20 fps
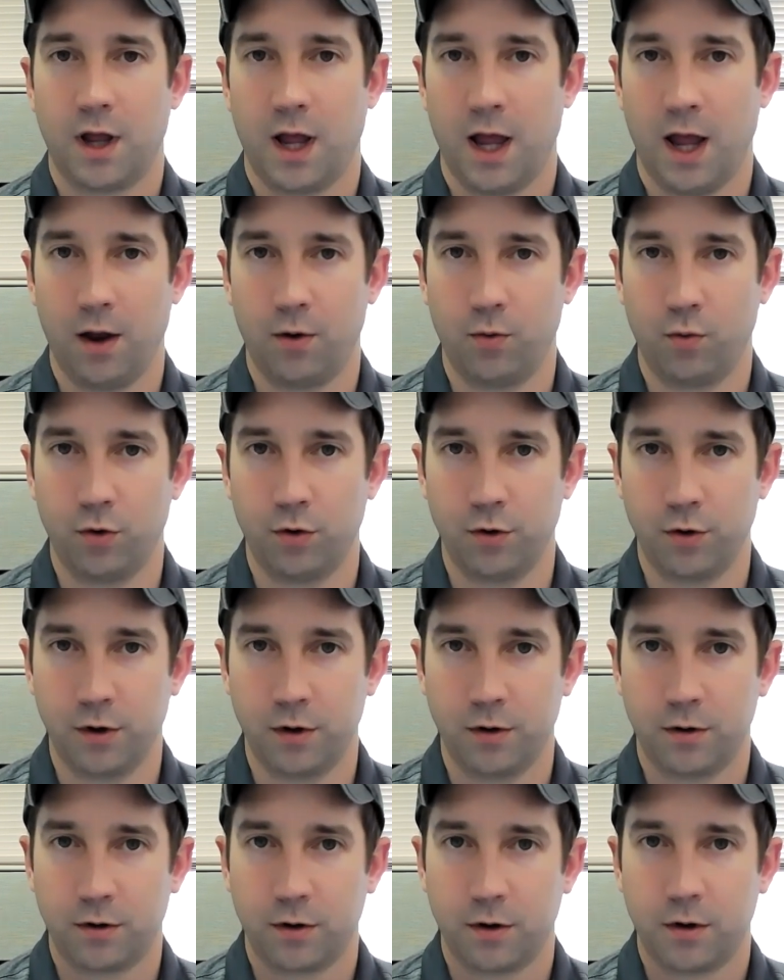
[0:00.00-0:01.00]
I
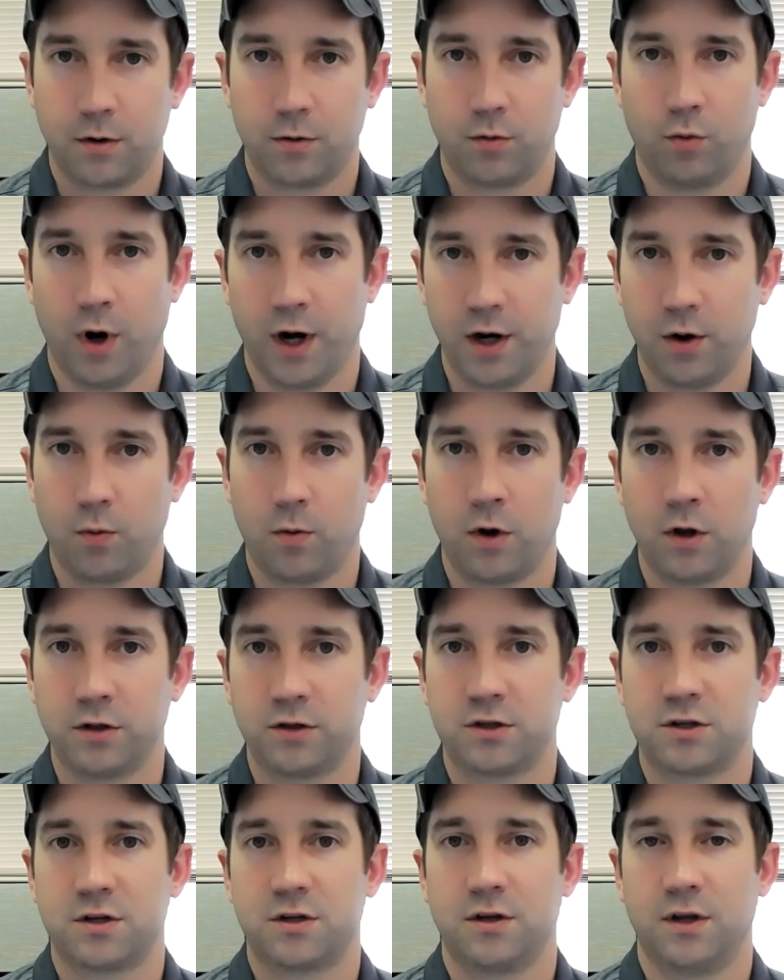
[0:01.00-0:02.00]
would write it
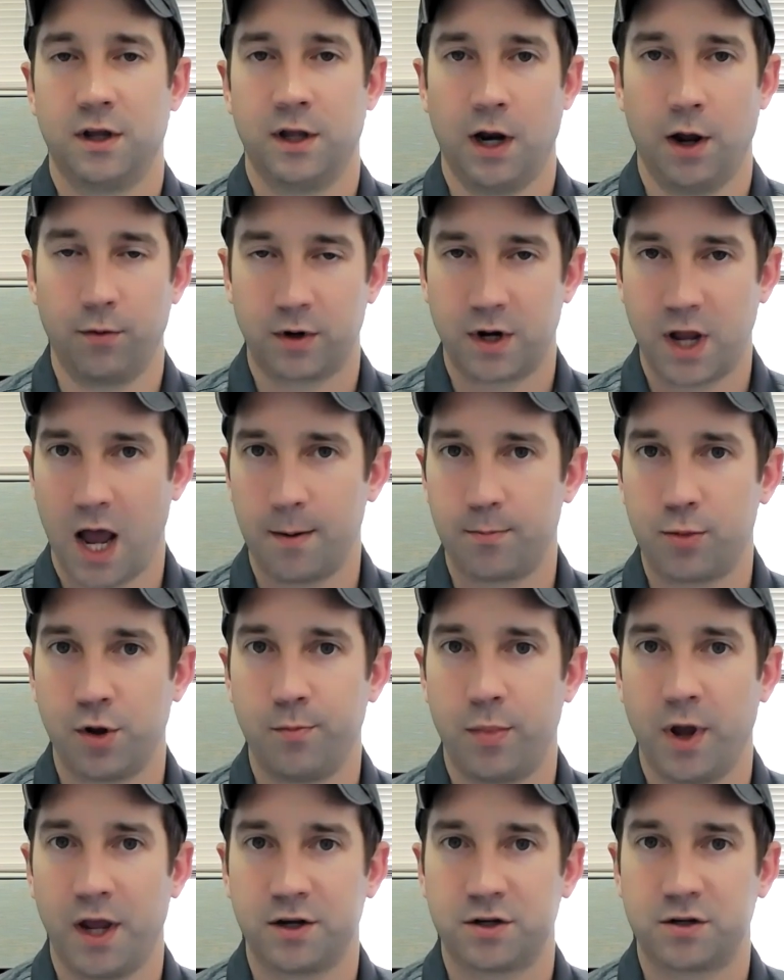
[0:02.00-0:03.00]
once and I would copy and
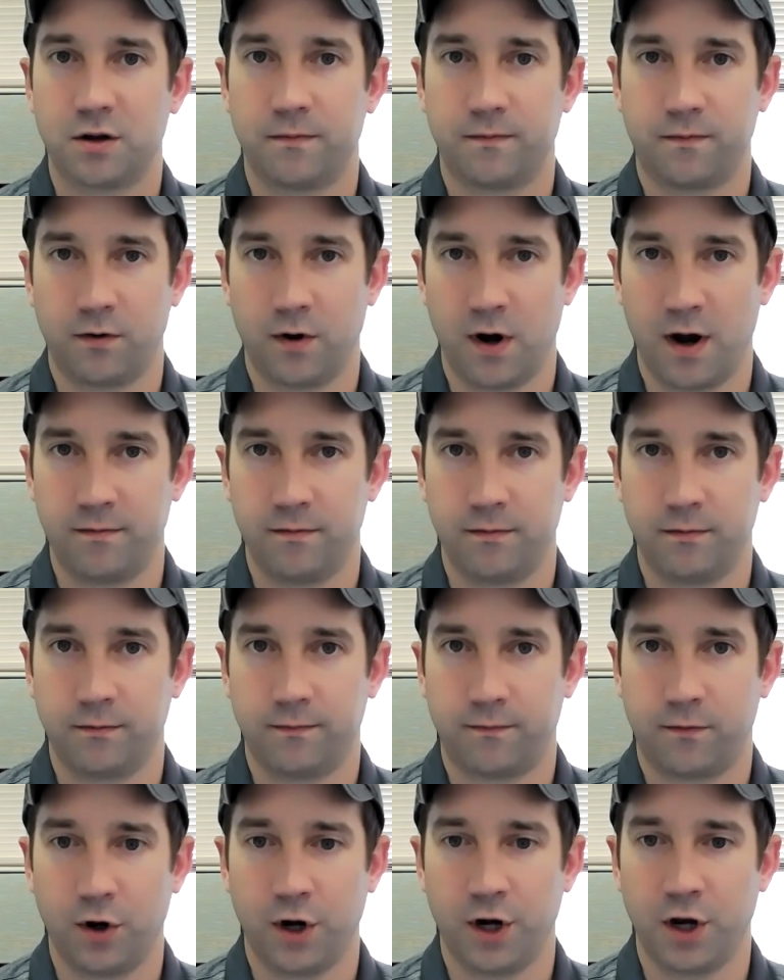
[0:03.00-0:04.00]
paste it for
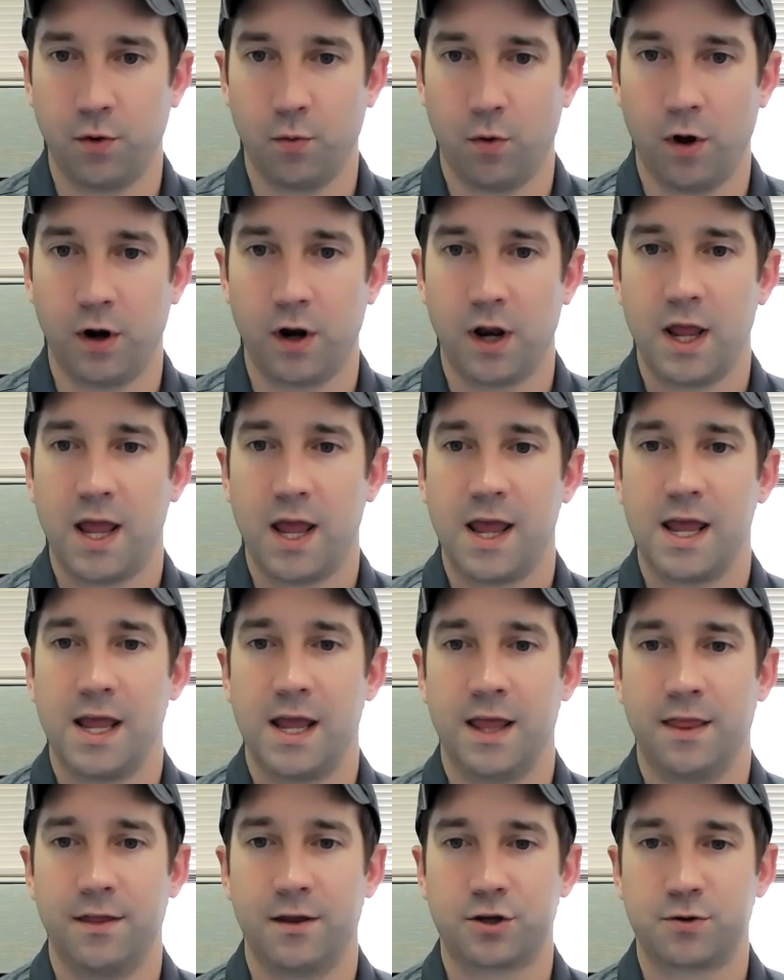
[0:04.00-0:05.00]
anyone.
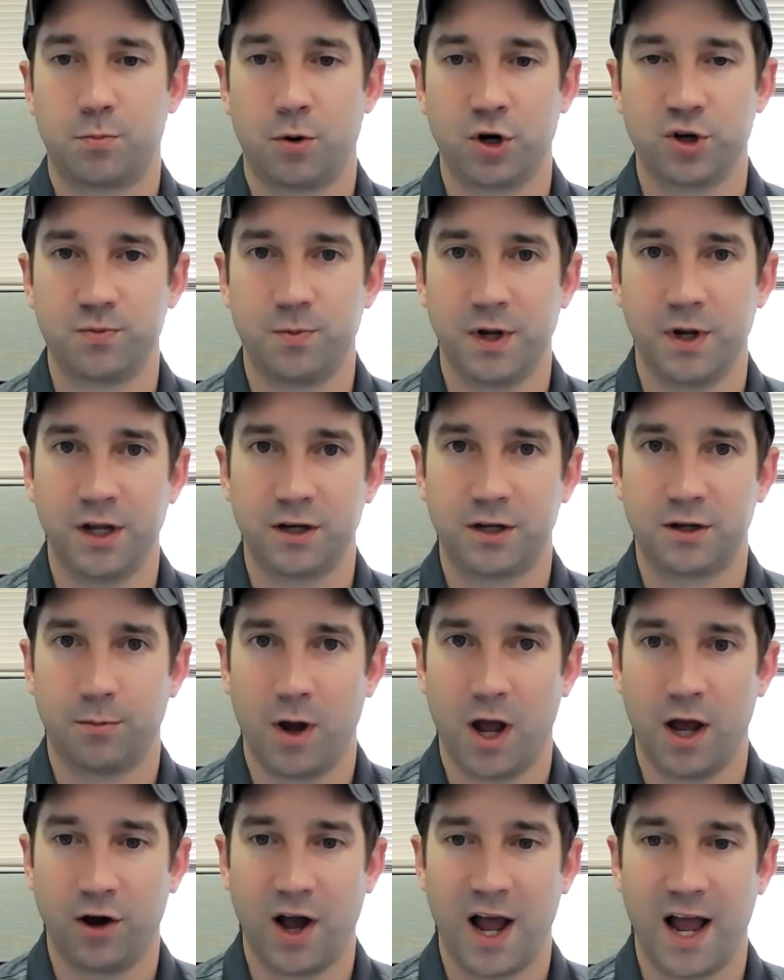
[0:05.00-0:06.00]
And this brings me into
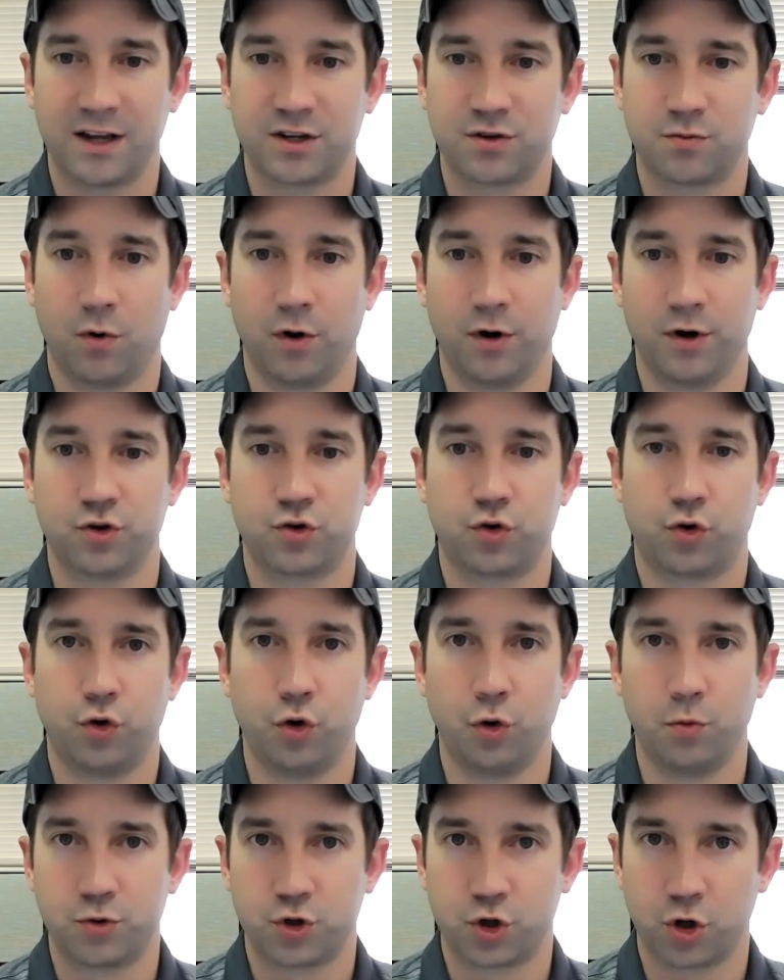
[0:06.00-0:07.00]
my last one, is
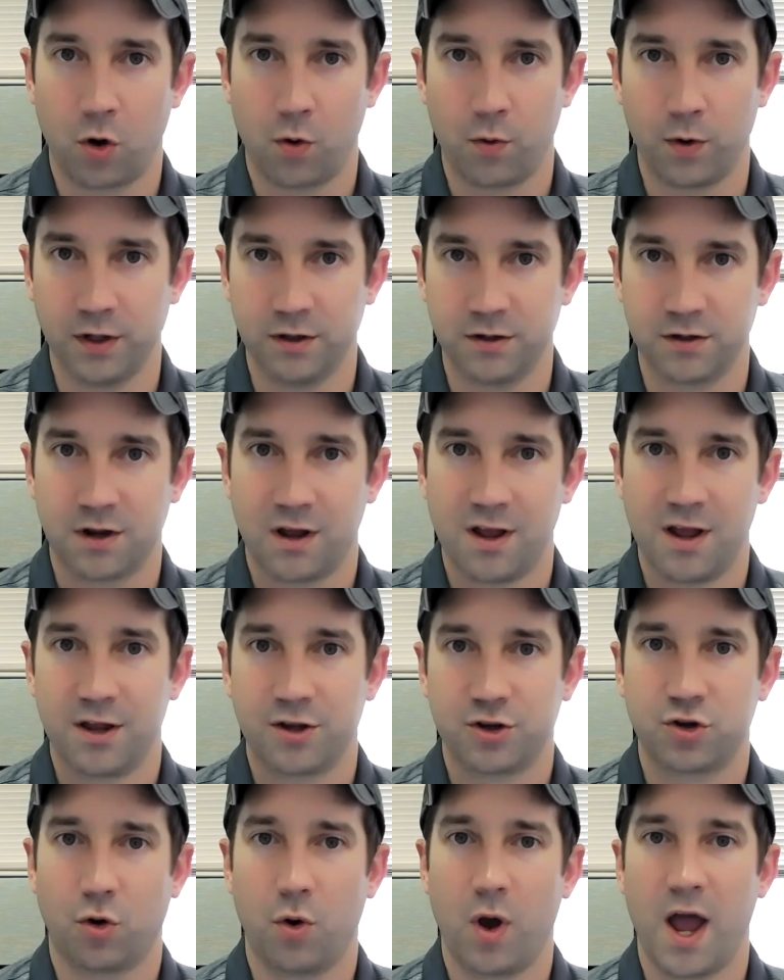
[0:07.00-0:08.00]
group showings.
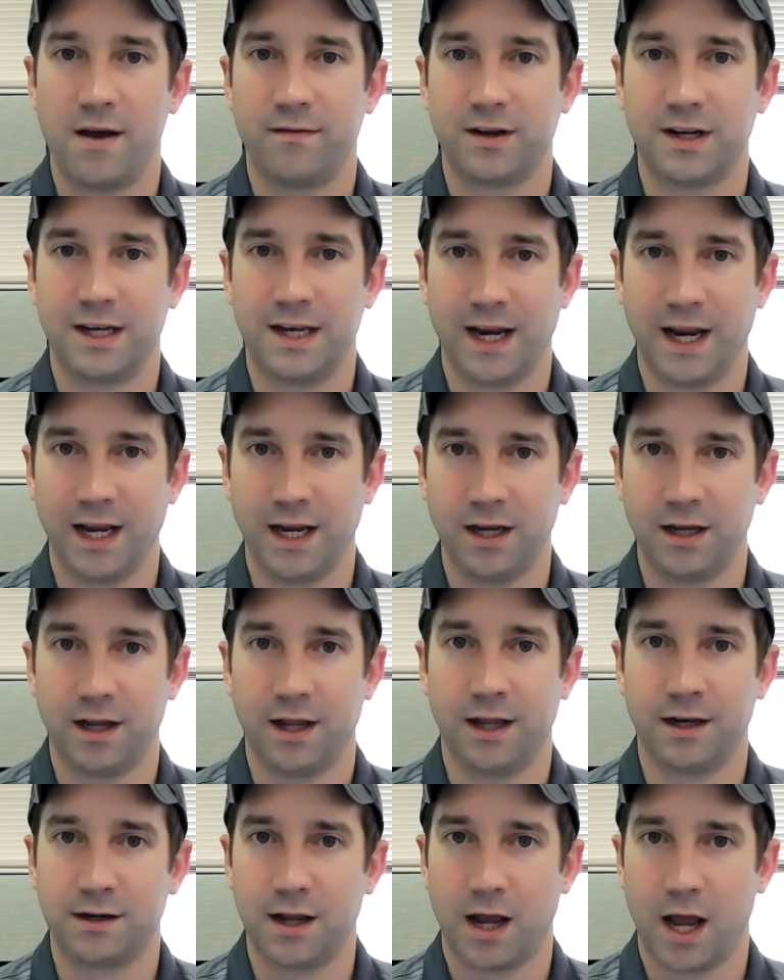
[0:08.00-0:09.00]
So have a date
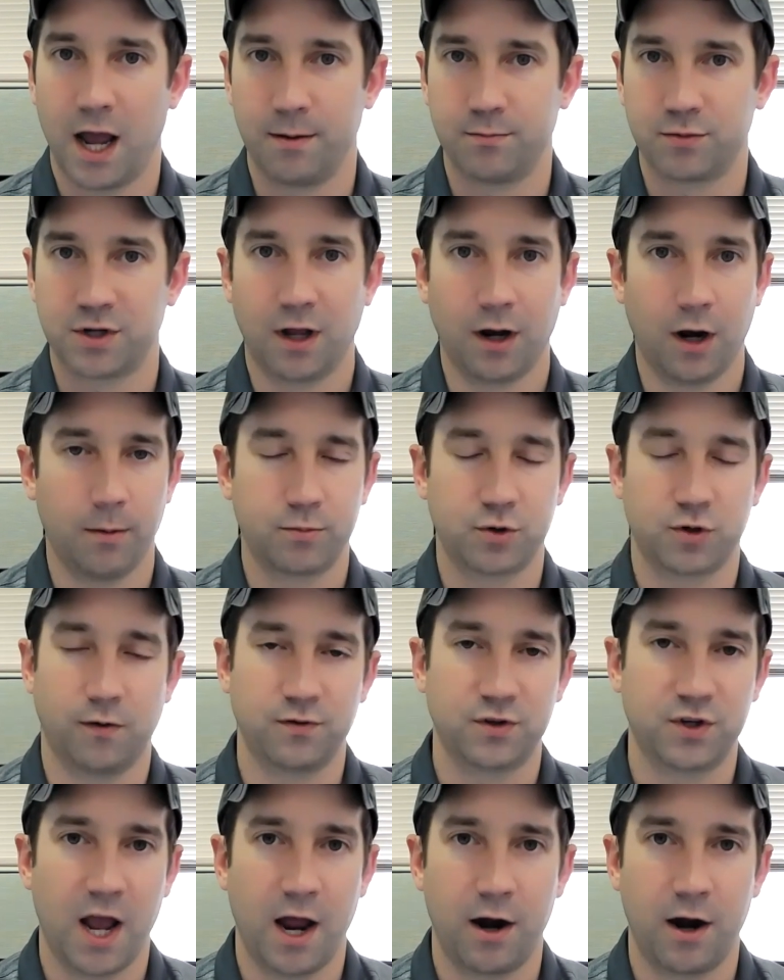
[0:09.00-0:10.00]
and time set up. So
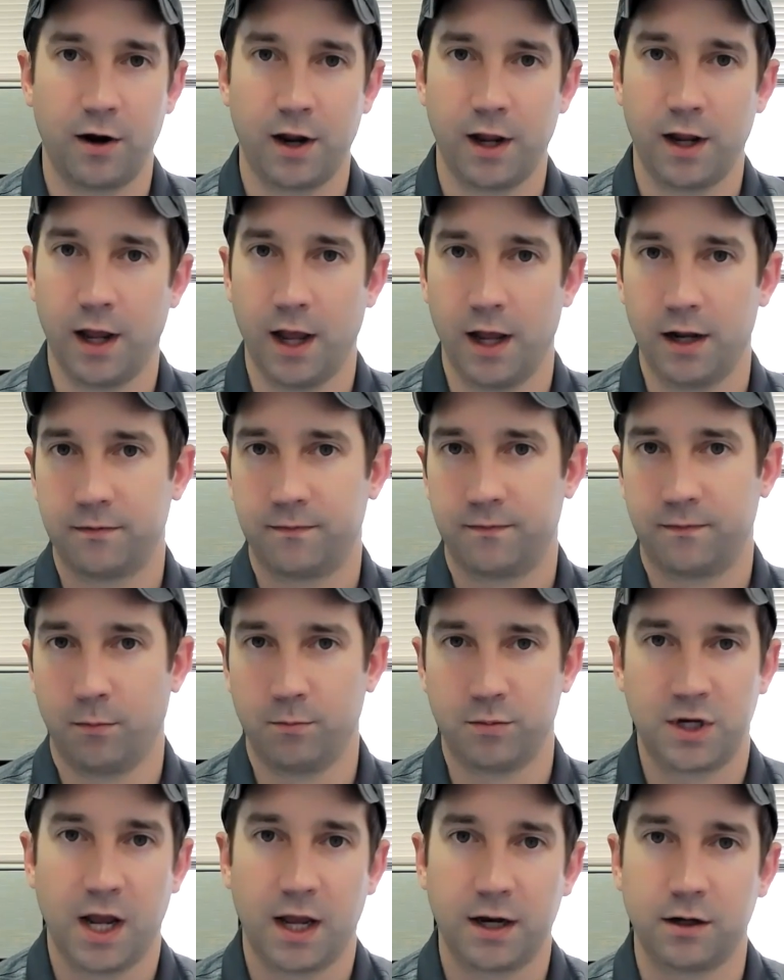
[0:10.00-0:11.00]
Saturday from
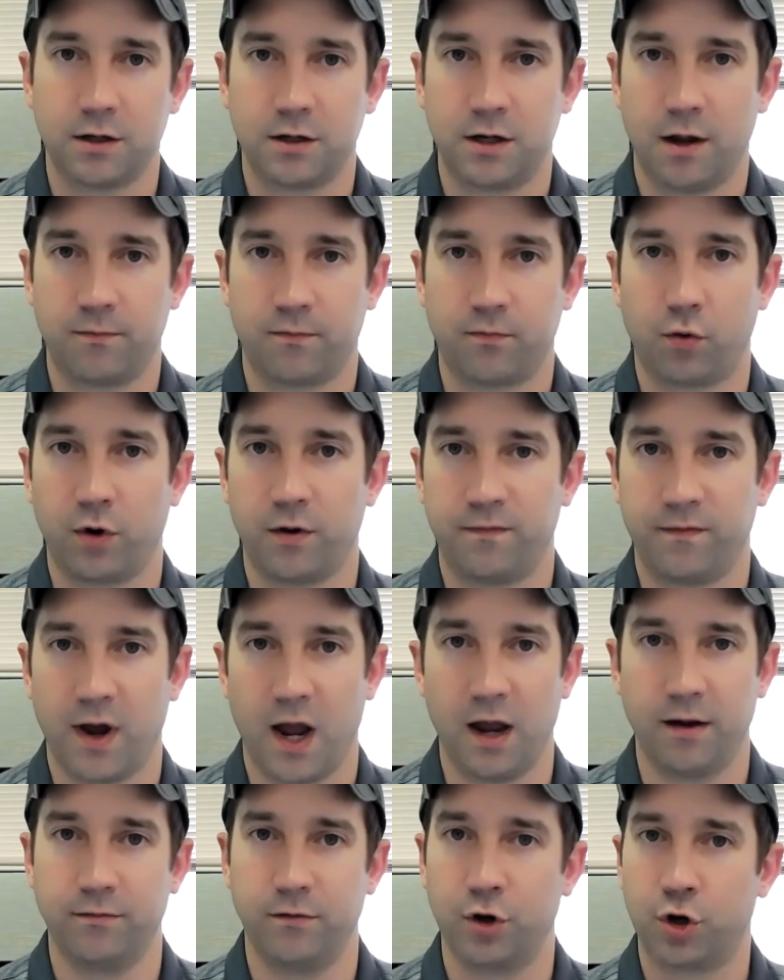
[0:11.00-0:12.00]
10 to
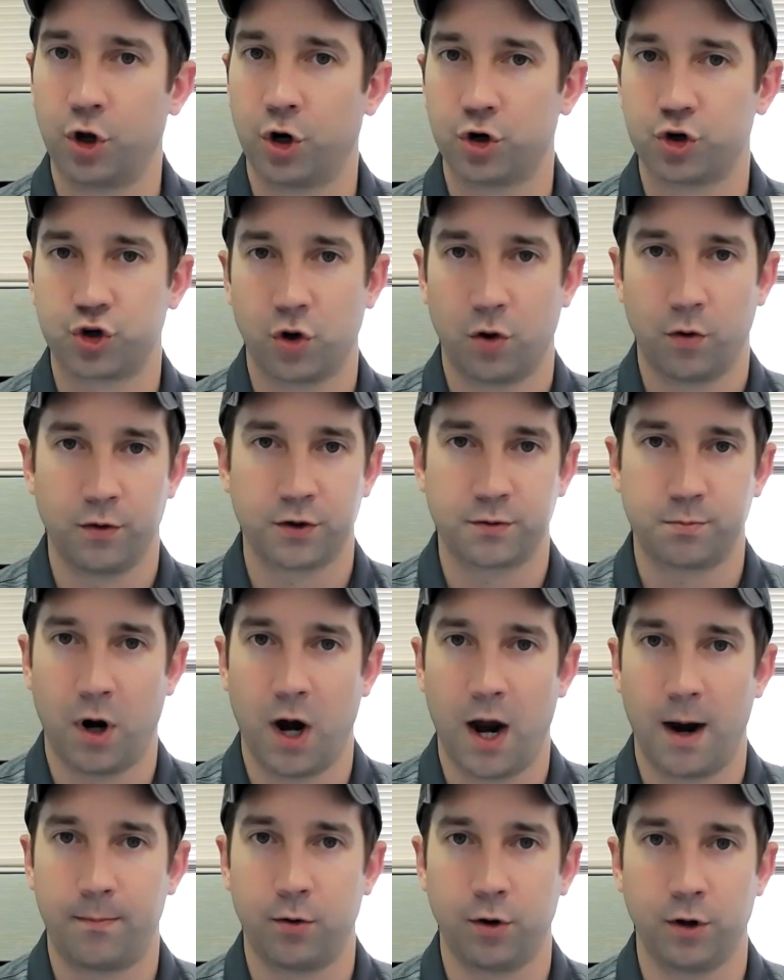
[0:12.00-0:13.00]
10:45, you're going to show this
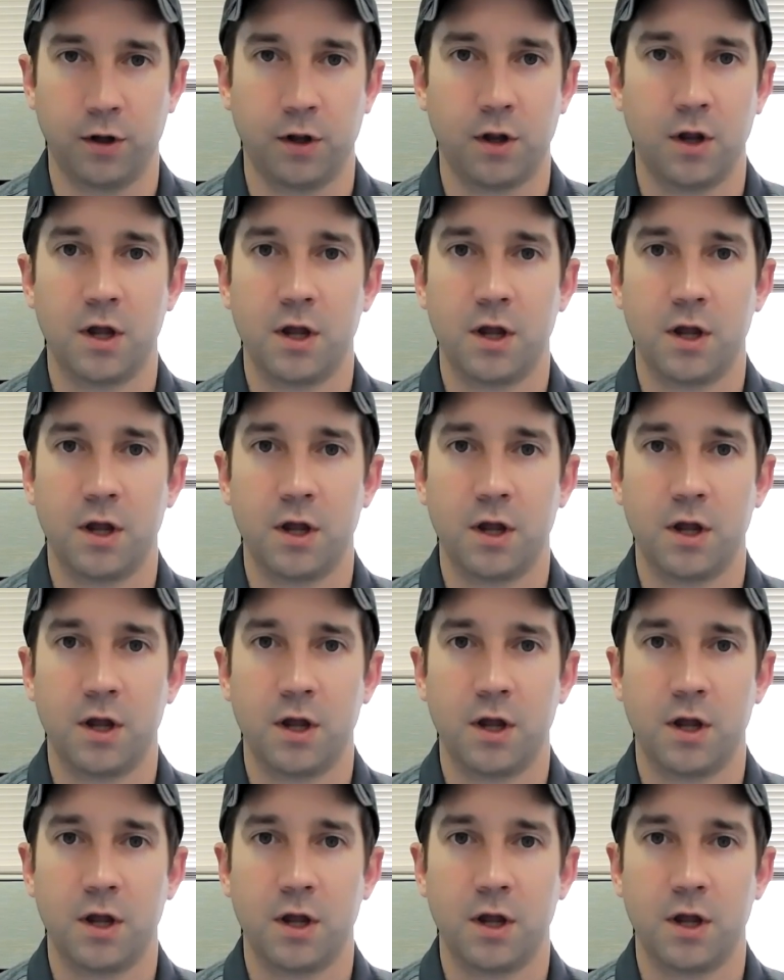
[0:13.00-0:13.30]
property.